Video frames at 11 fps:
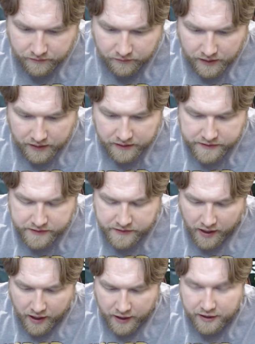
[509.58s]
and this is
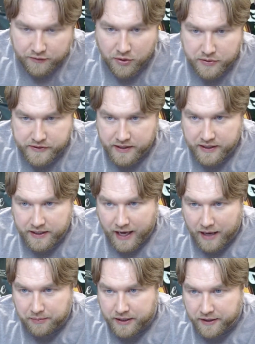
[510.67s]
a honey roasted
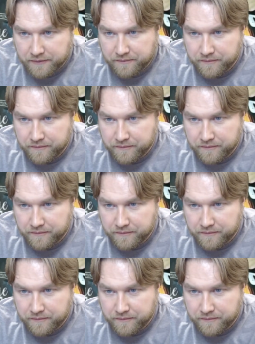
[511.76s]
habanero,